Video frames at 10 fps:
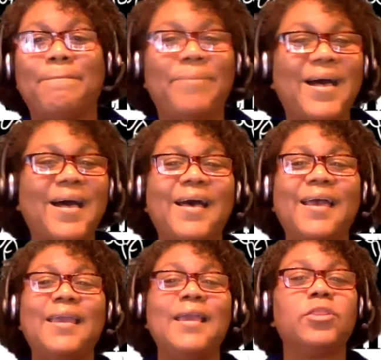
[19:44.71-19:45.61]

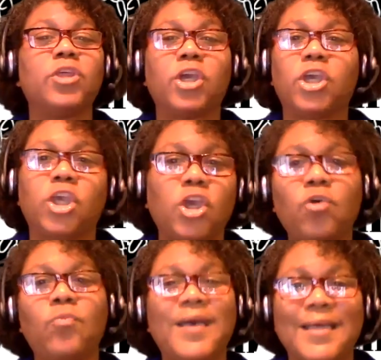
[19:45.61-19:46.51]
by the
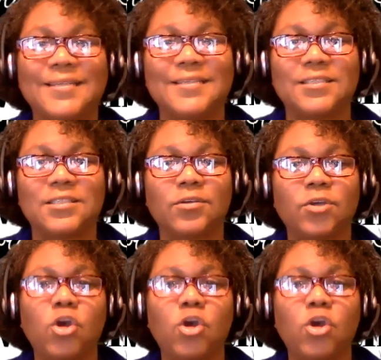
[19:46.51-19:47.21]
humans